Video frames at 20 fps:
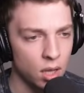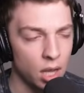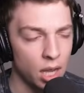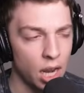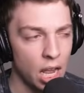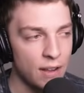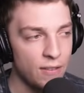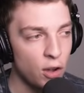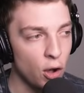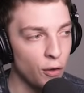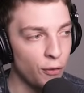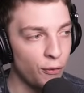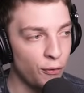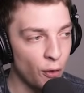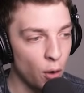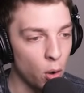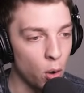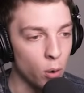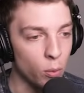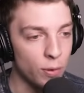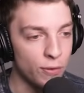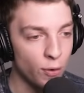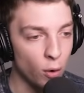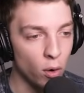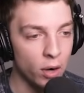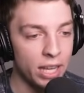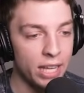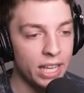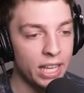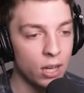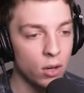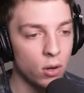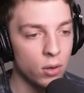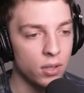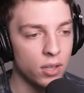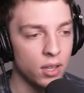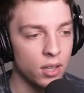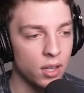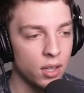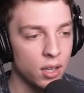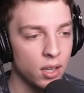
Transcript: And I've got four. We've already killed